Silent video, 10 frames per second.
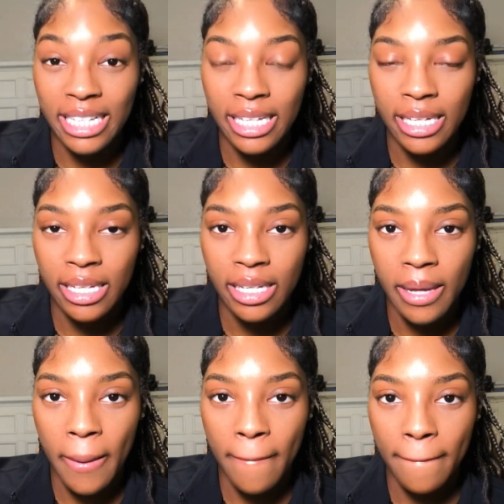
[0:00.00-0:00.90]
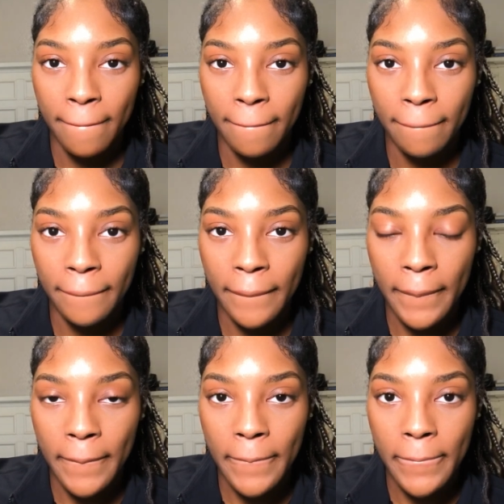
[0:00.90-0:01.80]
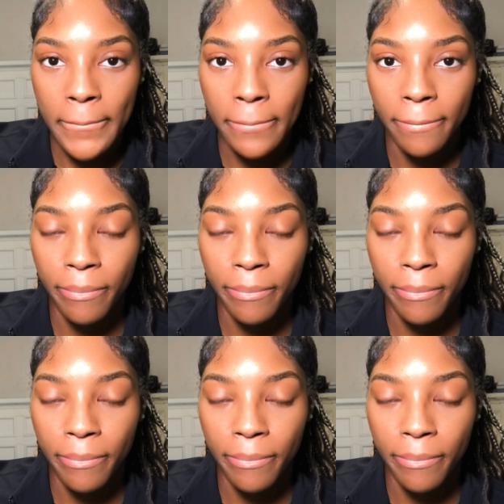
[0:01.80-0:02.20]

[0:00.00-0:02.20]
Nobody speaks.